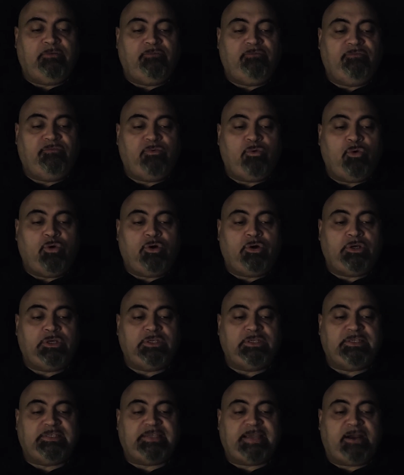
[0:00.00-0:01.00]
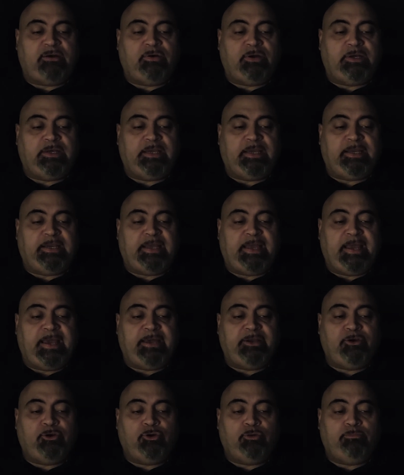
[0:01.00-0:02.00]
for Sarah and
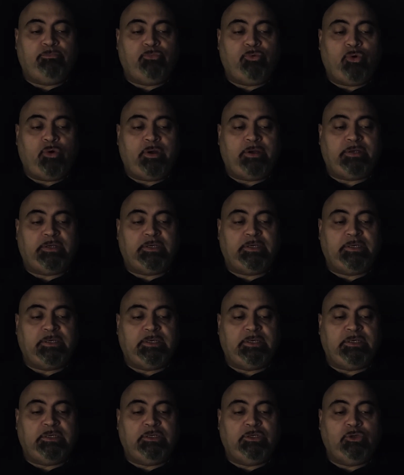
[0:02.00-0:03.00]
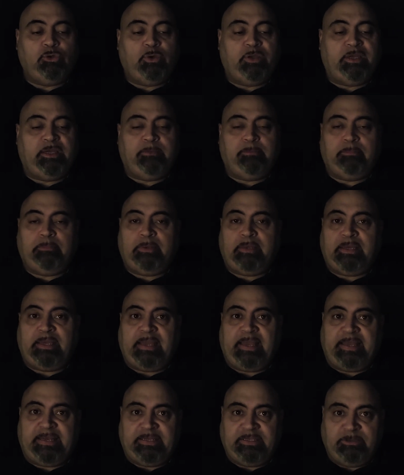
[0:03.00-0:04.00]
had her brought to him
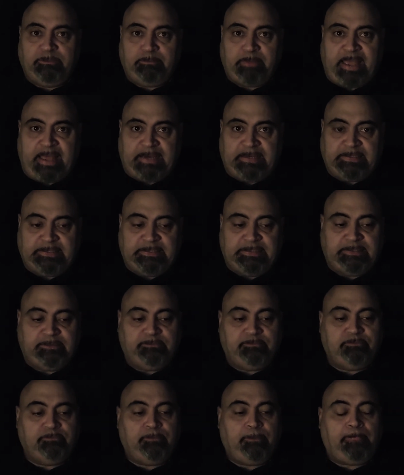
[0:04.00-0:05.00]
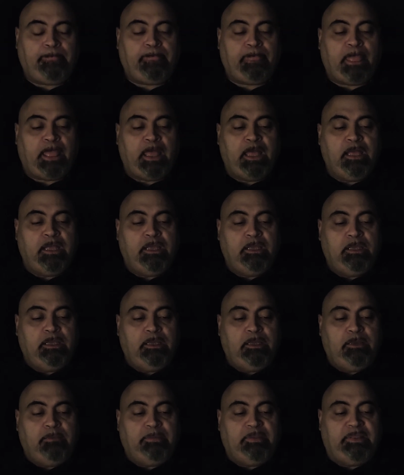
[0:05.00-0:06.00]
at his palace.
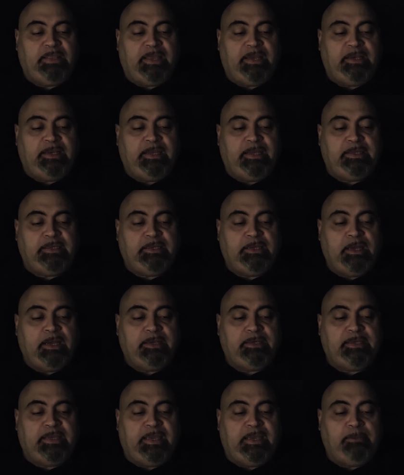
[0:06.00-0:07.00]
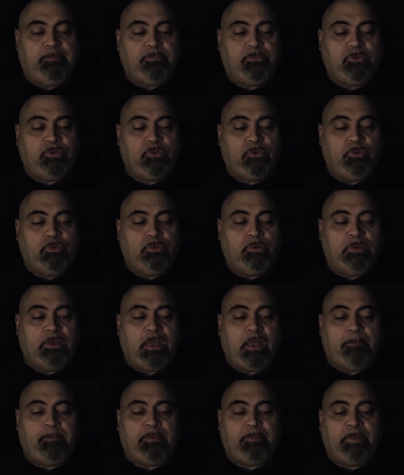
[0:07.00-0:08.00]
But that night God came to
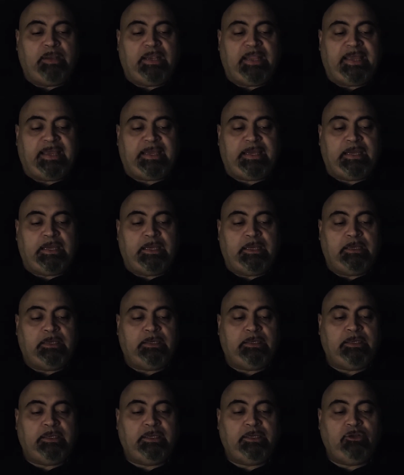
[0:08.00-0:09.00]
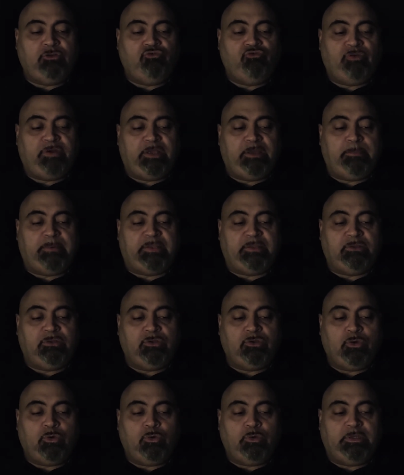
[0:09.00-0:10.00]
Abimelech in a dream and
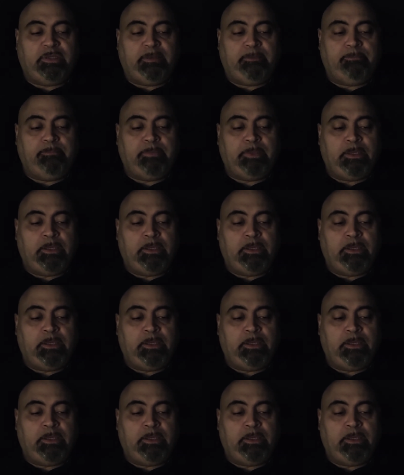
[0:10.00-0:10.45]
told him,